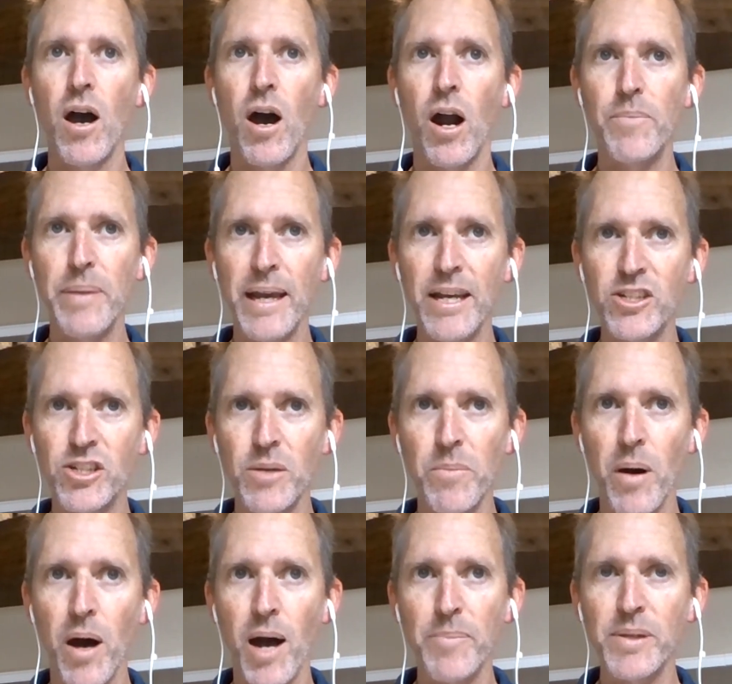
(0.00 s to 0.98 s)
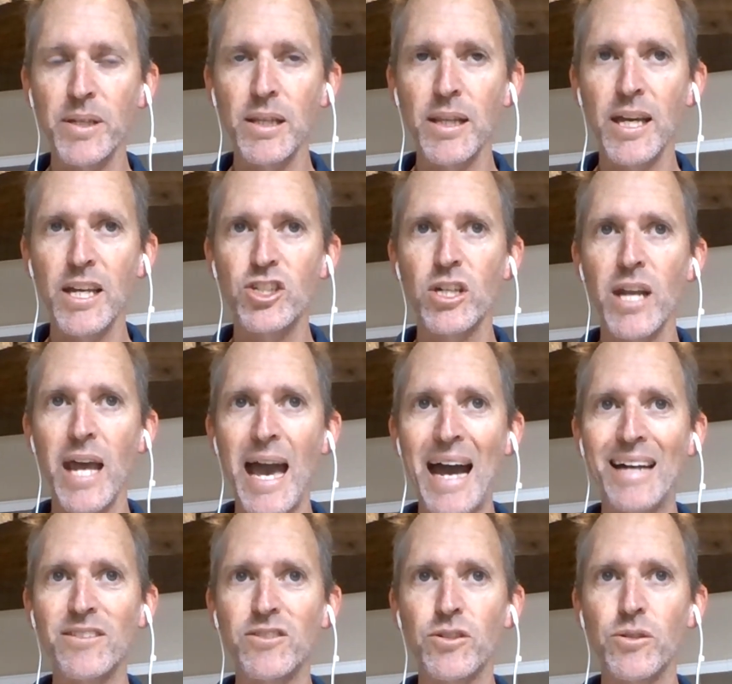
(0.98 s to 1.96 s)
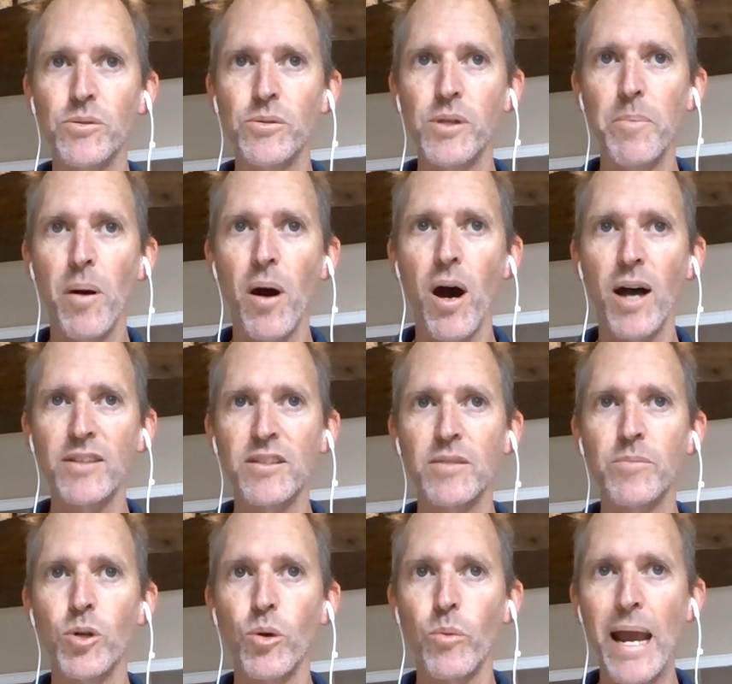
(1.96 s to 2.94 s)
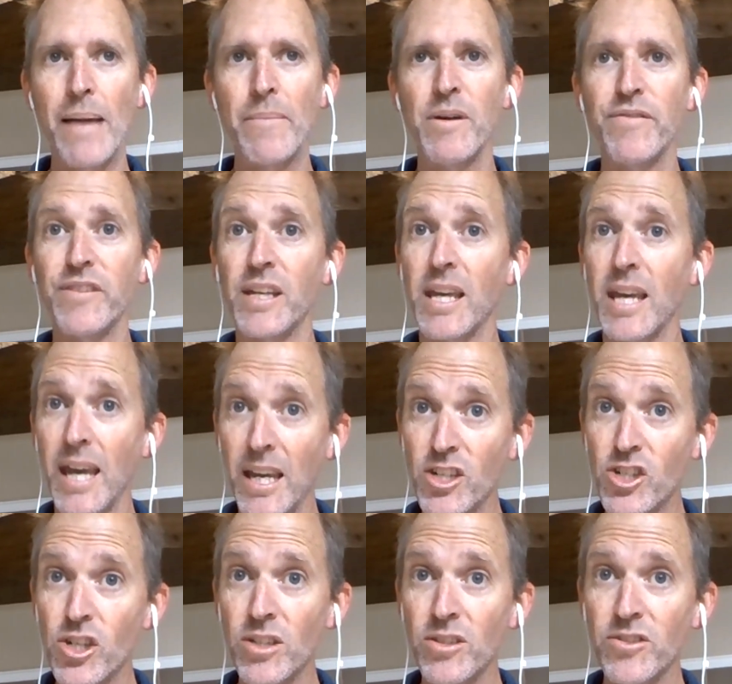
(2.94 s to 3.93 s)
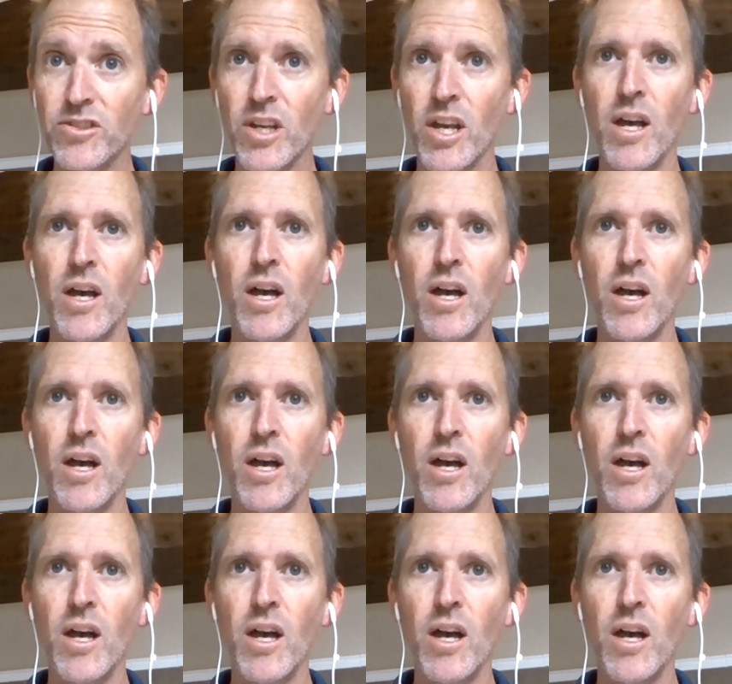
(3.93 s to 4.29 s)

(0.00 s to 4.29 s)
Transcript: our patient population as to the possible ramifications